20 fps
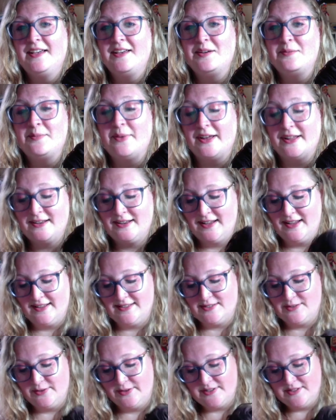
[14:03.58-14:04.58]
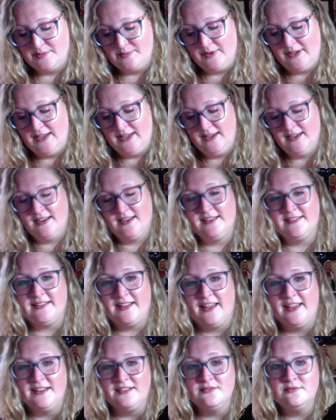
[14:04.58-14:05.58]
But it's going to be, because
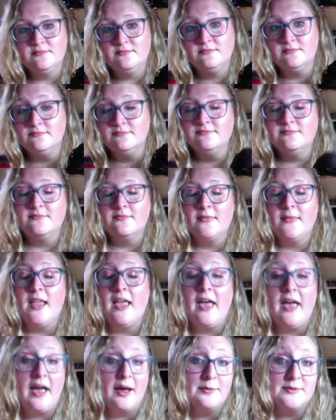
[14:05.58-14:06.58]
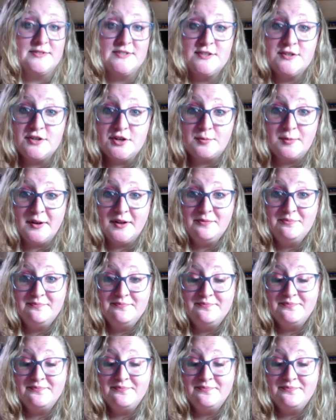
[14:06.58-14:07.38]
I was stupid.